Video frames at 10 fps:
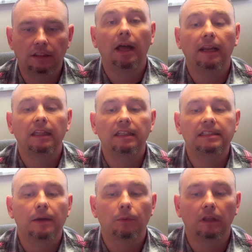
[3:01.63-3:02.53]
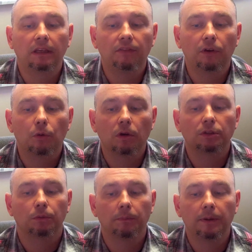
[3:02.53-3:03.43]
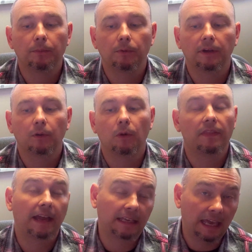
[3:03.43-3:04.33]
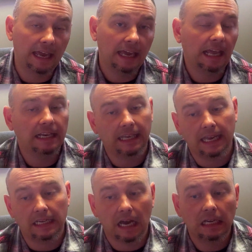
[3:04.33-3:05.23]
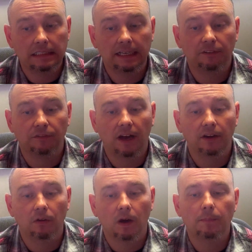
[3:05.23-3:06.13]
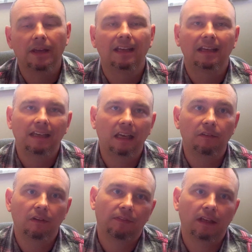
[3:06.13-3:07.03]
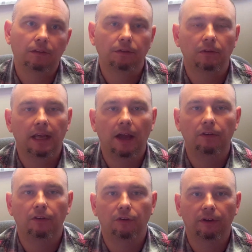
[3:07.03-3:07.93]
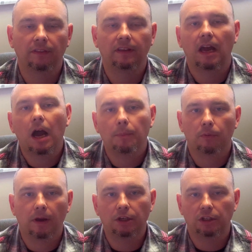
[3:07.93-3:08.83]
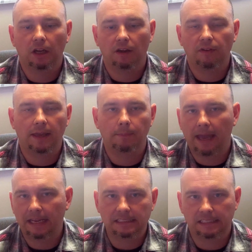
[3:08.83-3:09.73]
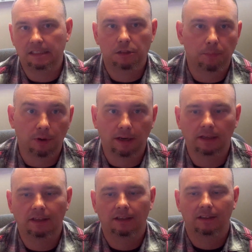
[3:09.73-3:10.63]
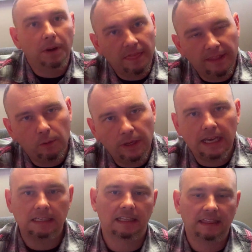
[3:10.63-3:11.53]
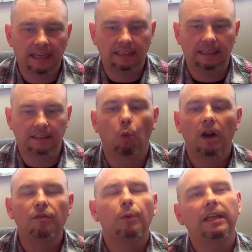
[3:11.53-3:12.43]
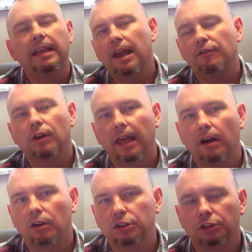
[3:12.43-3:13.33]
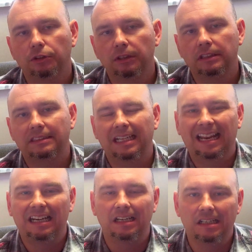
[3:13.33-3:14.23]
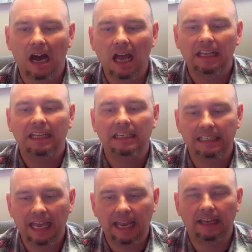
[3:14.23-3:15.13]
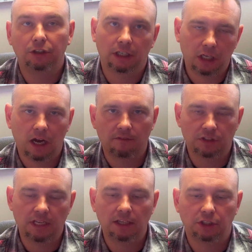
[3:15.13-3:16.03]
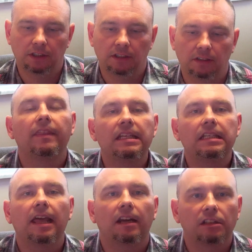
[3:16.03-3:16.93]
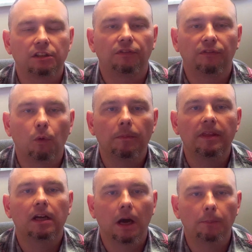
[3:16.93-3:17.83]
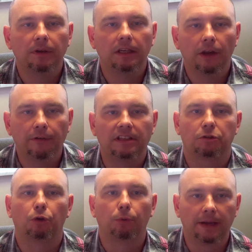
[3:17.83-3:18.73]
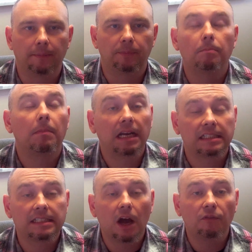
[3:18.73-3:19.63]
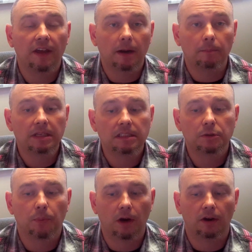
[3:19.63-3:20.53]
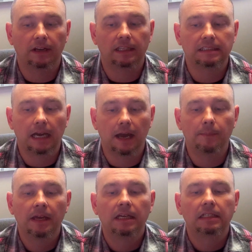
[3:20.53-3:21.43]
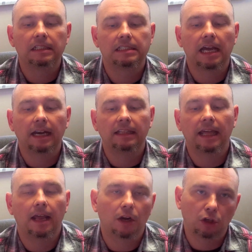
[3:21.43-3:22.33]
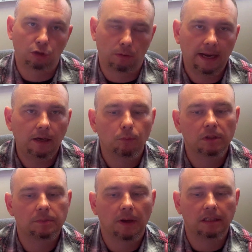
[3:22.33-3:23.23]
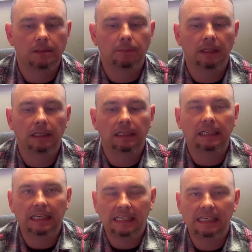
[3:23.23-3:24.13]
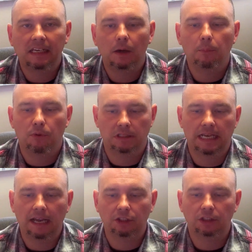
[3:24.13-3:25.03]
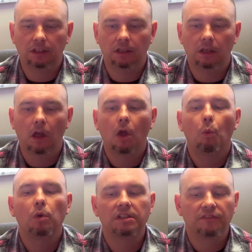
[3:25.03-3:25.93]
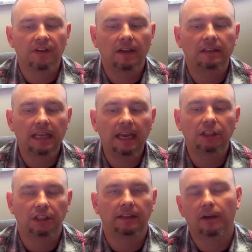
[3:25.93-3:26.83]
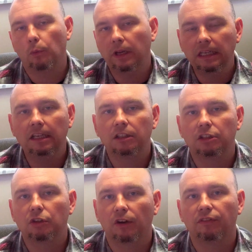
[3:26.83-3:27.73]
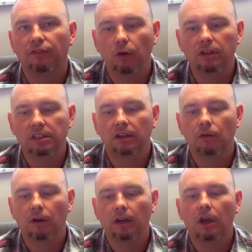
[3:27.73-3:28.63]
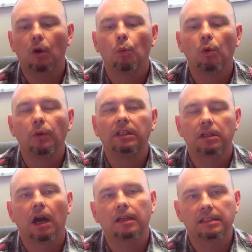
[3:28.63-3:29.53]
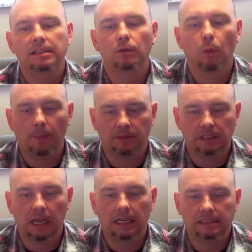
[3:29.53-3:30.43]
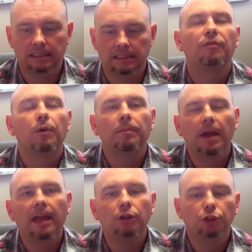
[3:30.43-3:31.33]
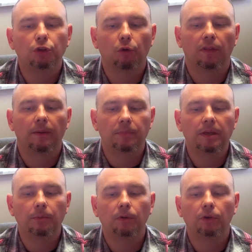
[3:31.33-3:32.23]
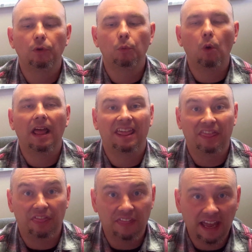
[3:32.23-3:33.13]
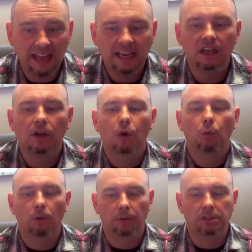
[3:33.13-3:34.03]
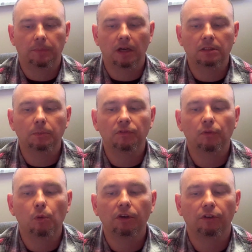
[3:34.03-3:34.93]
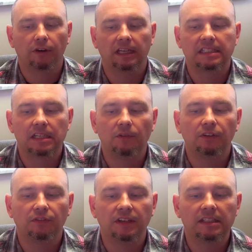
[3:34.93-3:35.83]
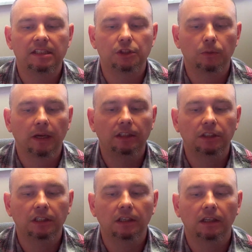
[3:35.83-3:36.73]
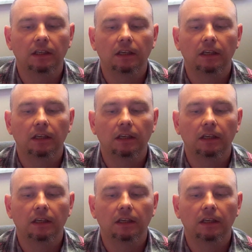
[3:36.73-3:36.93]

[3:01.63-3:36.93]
But at least they will leave the course remembering where they can and cannot take a firearm, even if they tuned out during the operation of a magazine spring. But then we got to thinking, what if we never let our students not engage in conversation? This led us to form the company known as GRIP. Myself and a business partner at the time decided that great responsibility in protection was a foundation that we needed to start focusing on when we taught concealed weapons classes. If we made sure that people knew what they were responsible for during a self-defense situation,